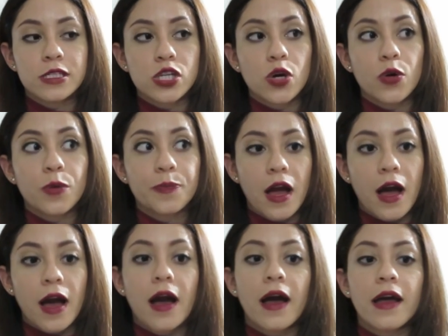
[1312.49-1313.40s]
so
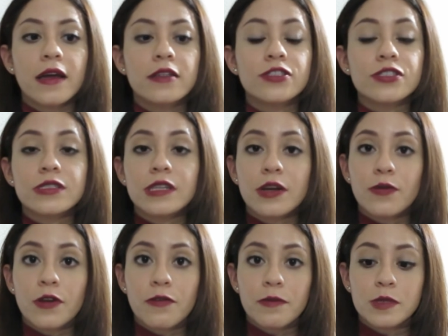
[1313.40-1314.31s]
I just stay
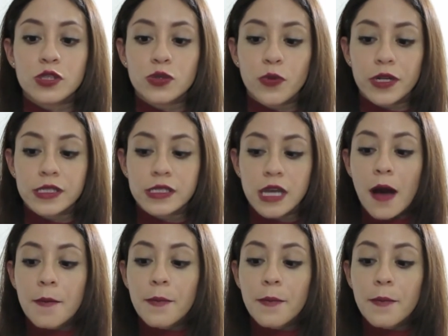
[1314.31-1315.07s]
away from stores.